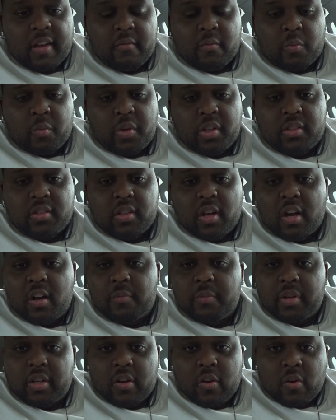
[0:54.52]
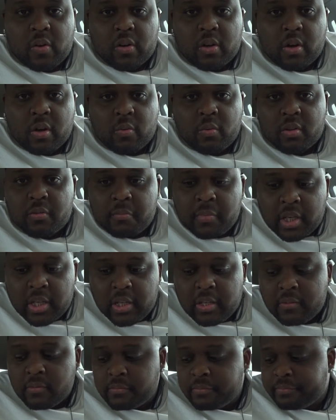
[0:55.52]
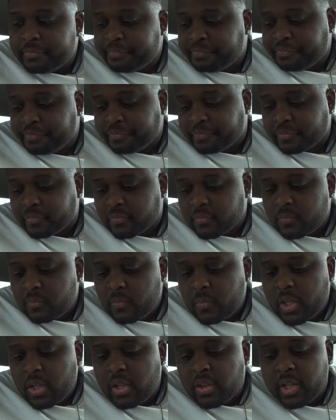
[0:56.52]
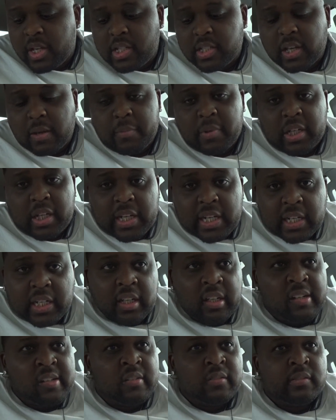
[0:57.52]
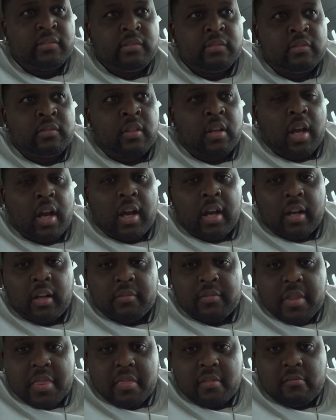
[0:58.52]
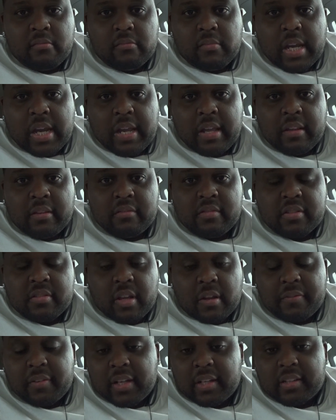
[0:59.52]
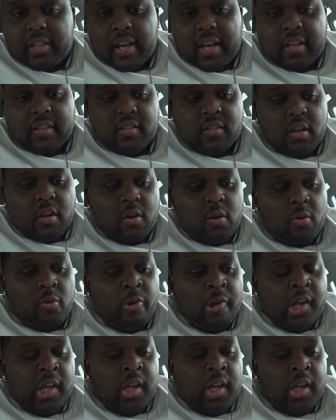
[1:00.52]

what's all been going on with me, things I've been eating, and stuff like that. So